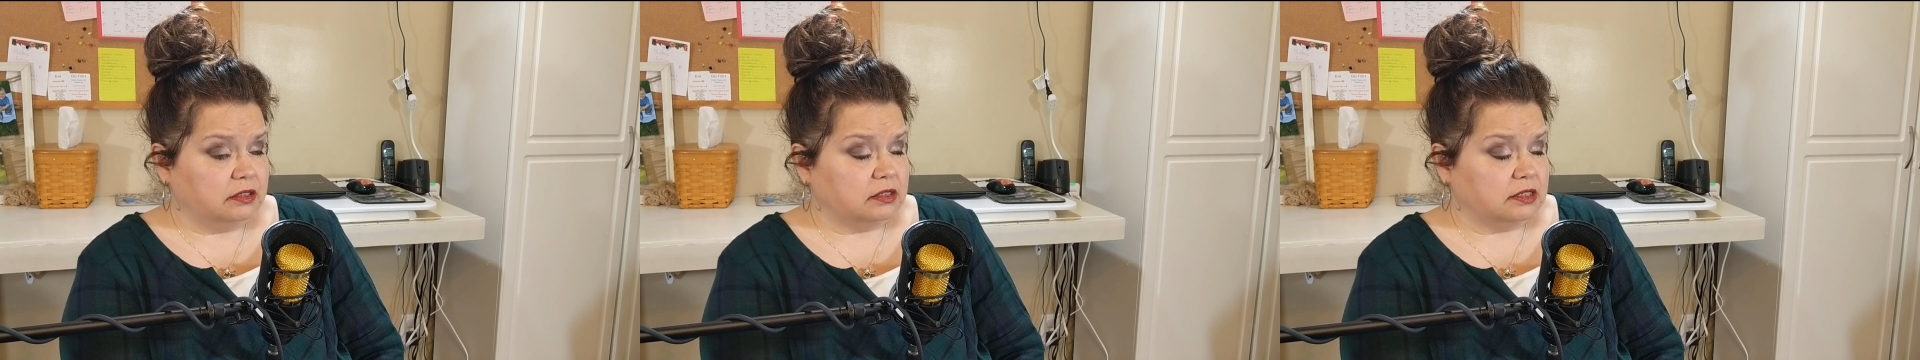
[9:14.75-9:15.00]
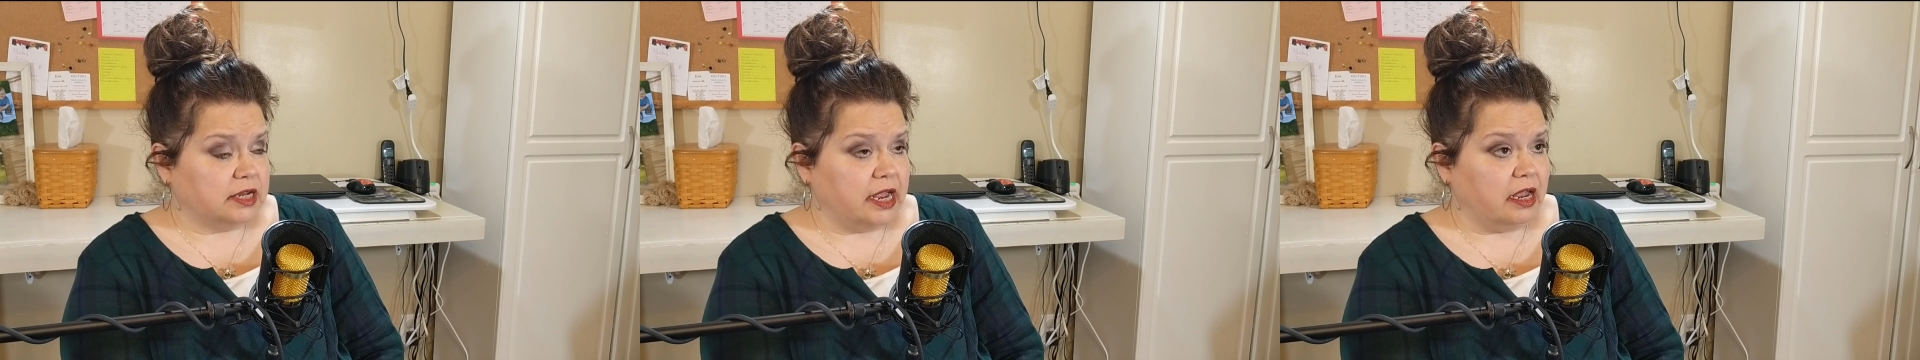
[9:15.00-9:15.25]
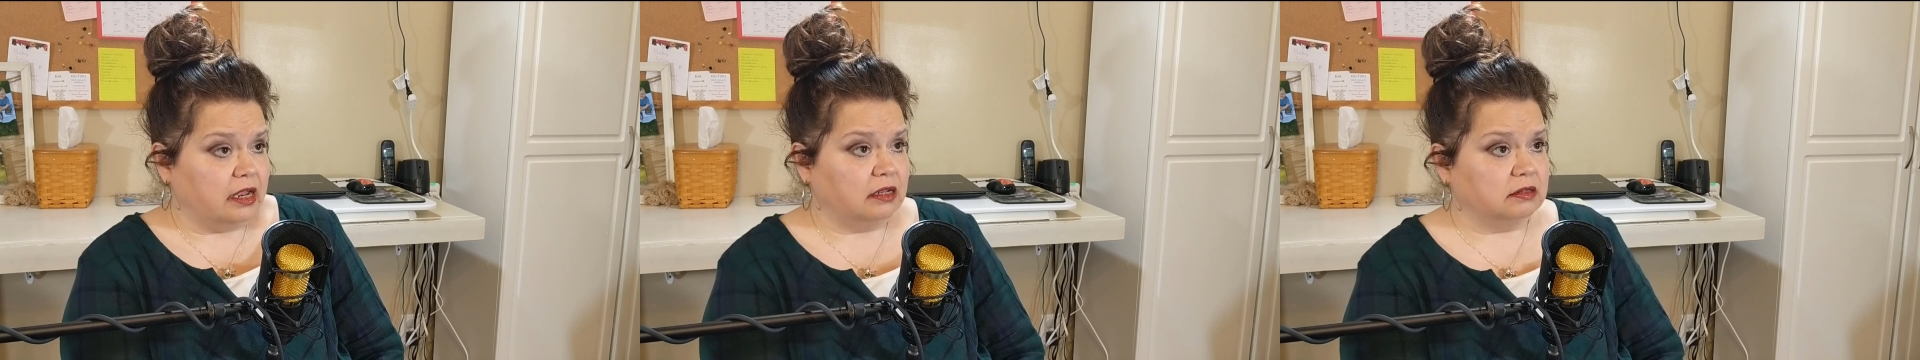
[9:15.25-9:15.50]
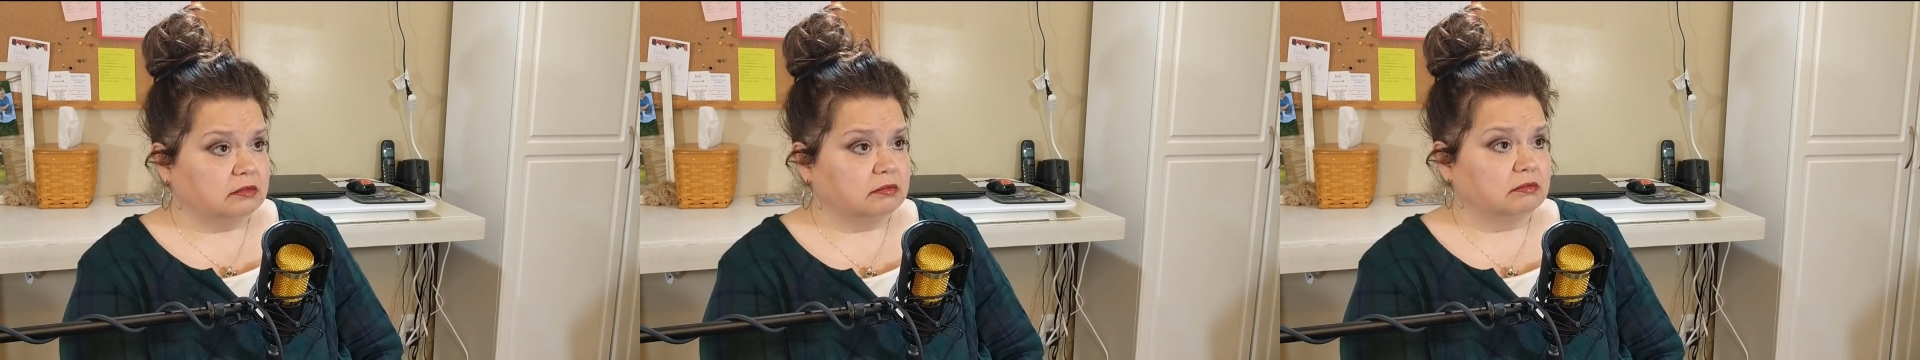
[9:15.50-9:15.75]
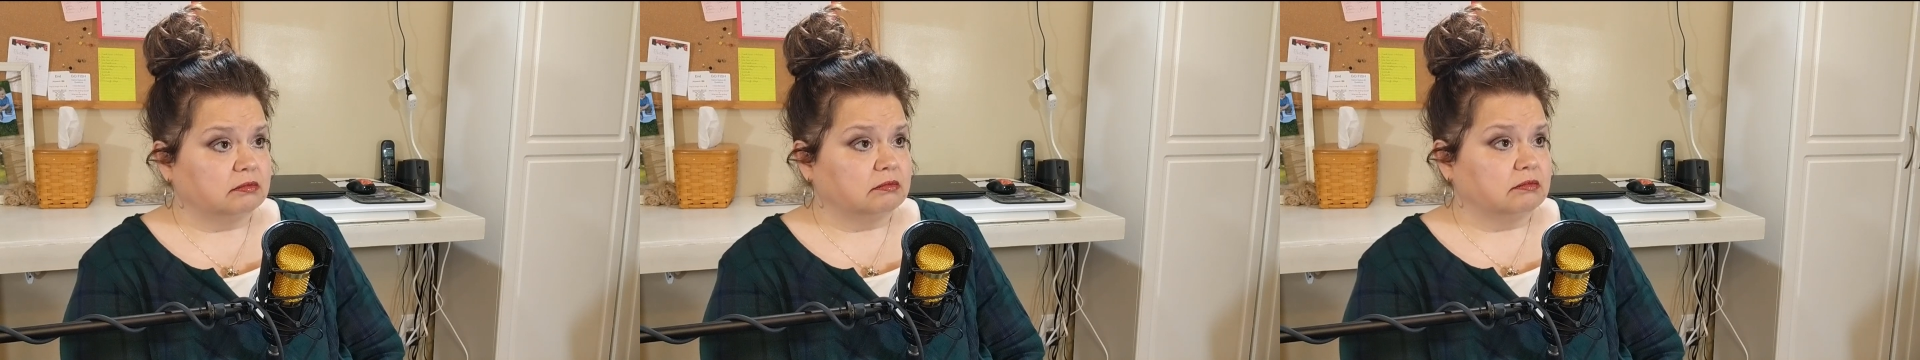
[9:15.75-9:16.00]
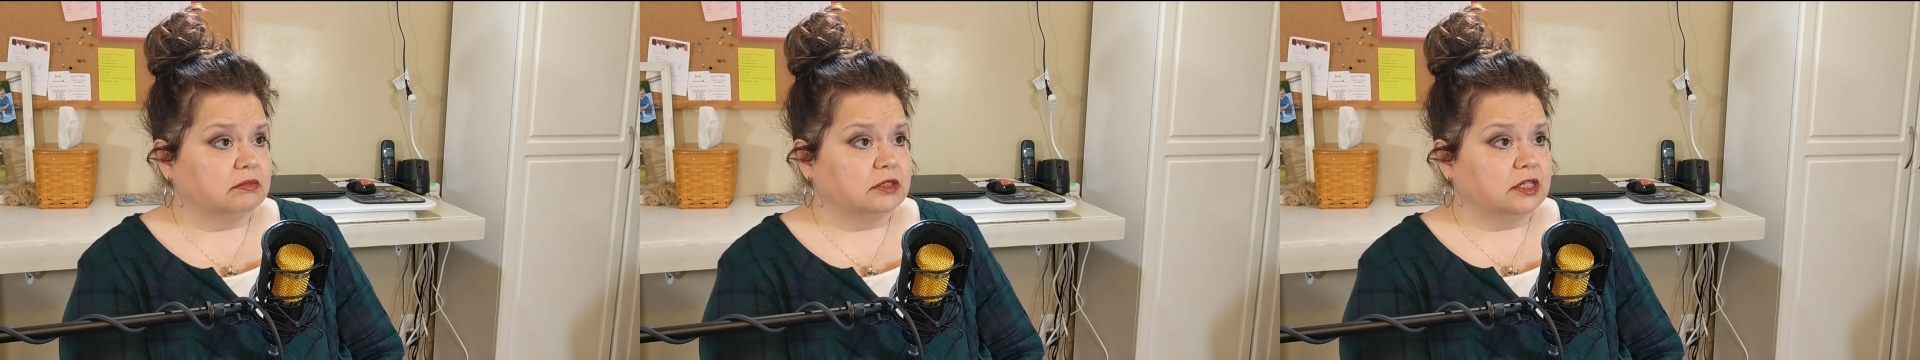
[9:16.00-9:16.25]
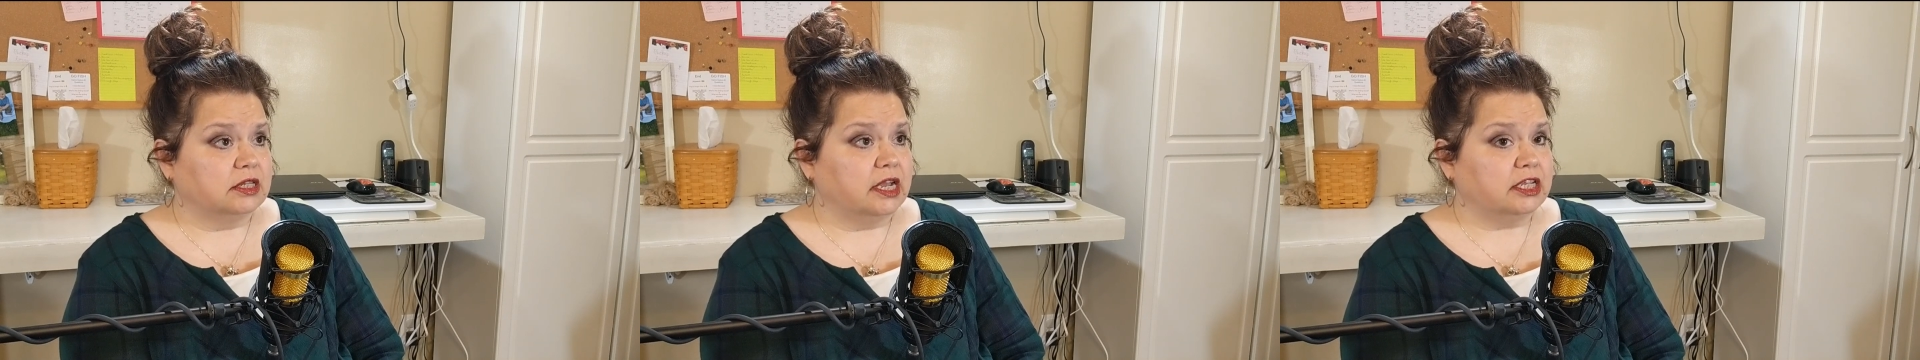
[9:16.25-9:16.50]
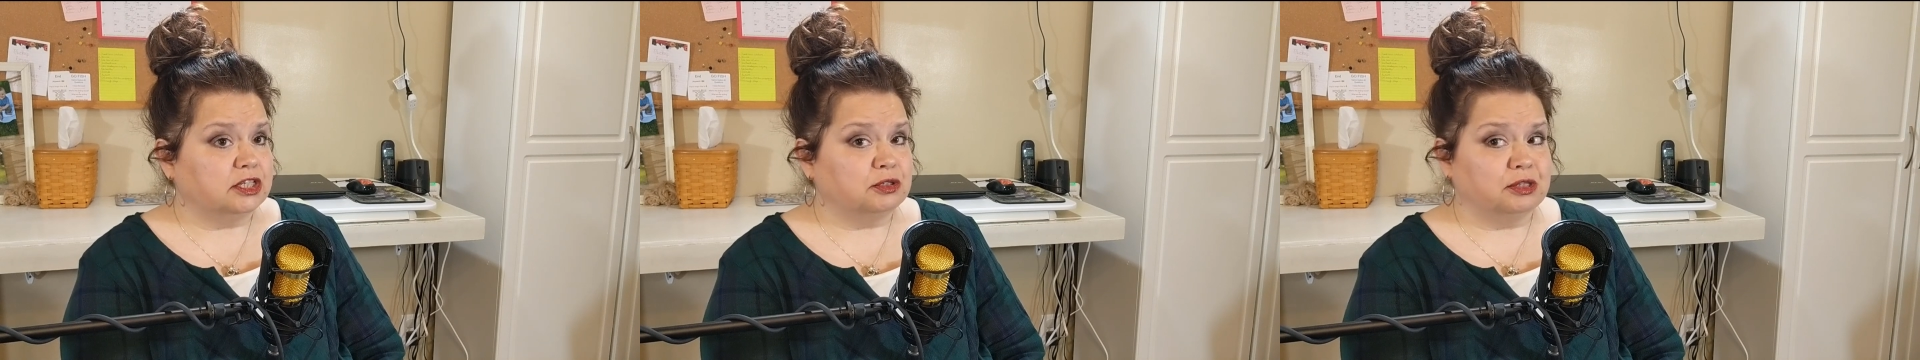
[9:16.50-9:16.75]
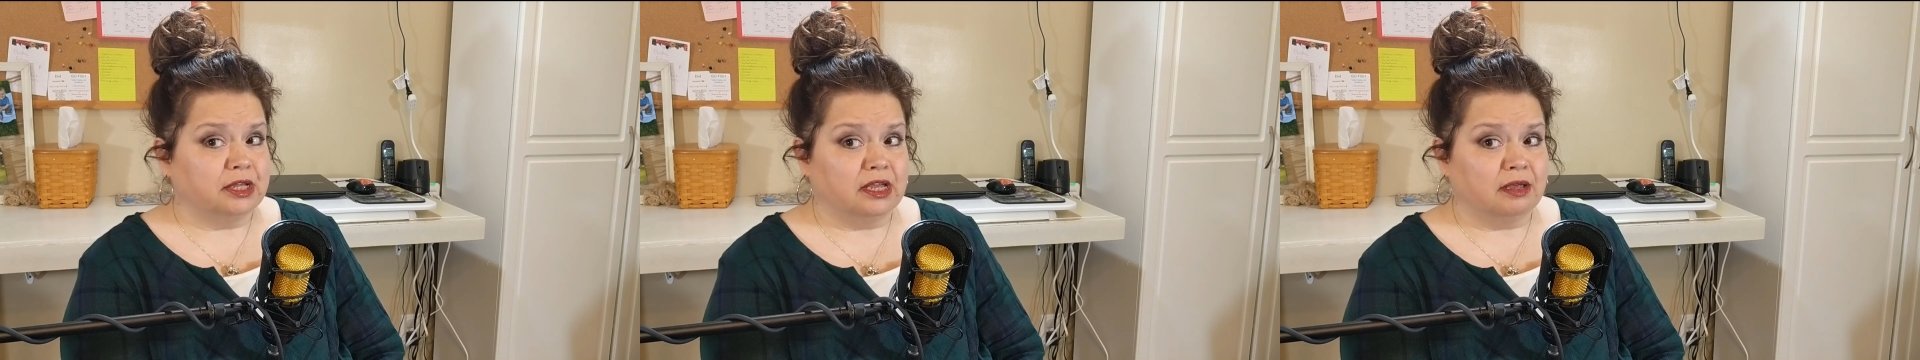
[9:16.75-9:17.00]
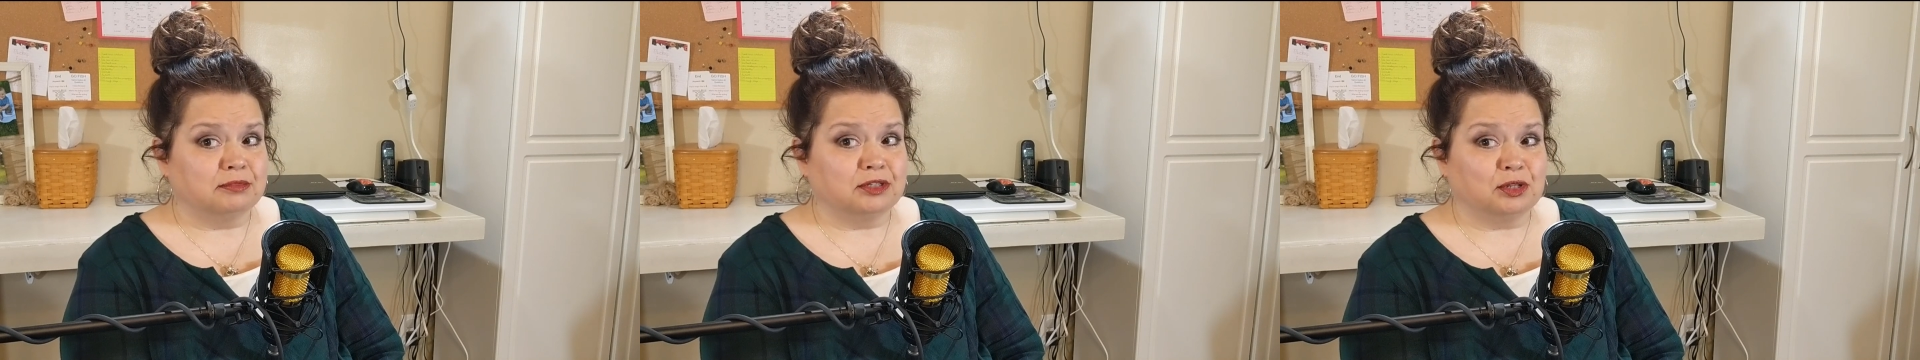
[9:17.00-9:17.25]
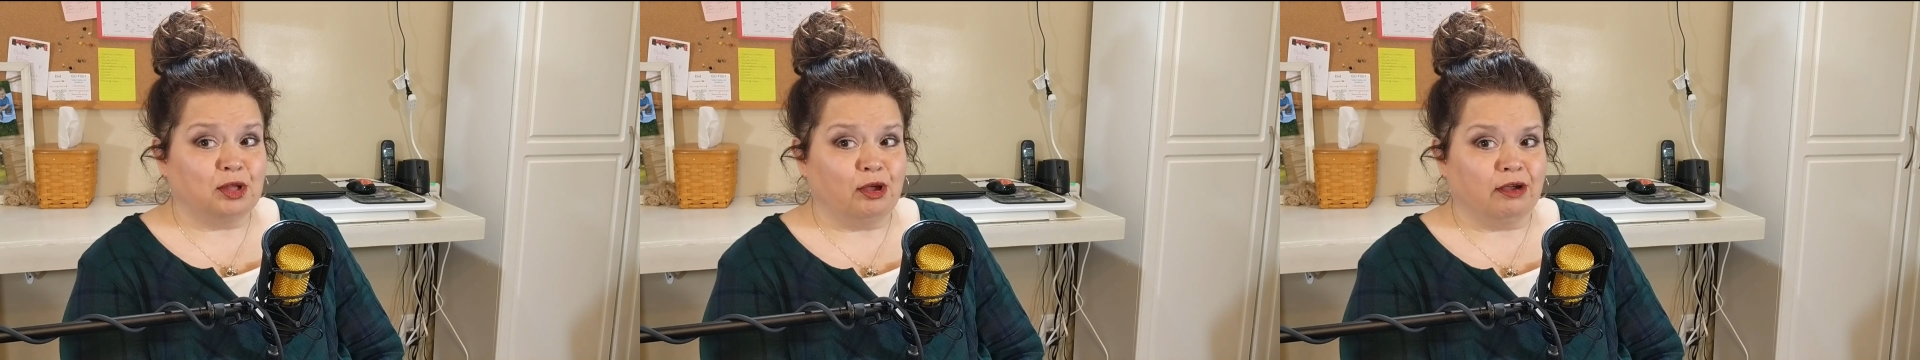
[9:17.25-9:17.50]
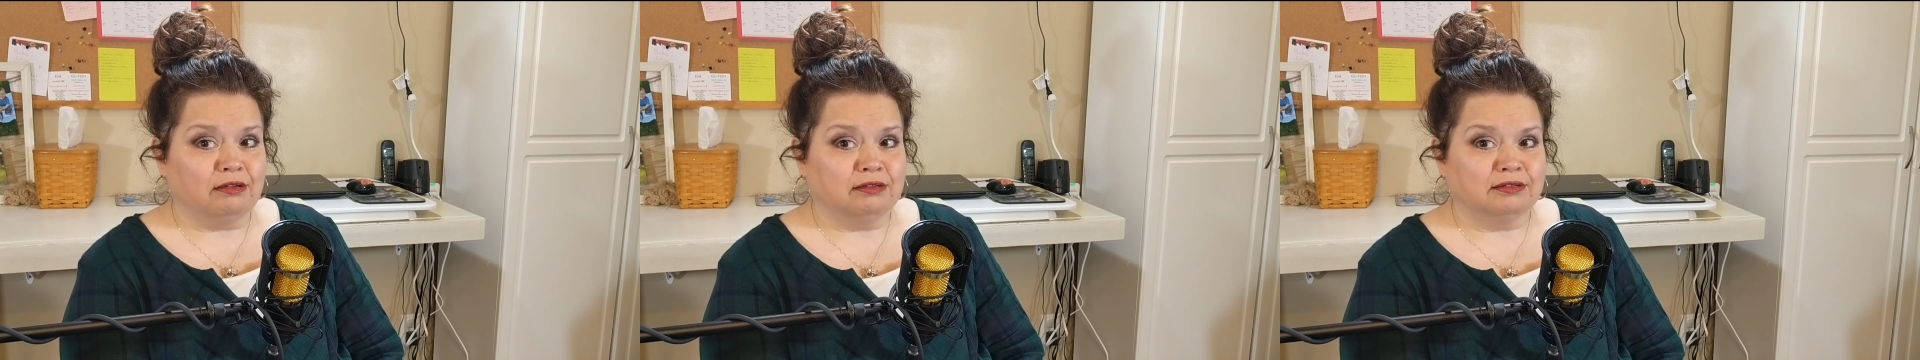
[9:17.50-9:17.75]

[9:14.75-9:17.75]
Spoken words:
to stay till the next new thing comes along.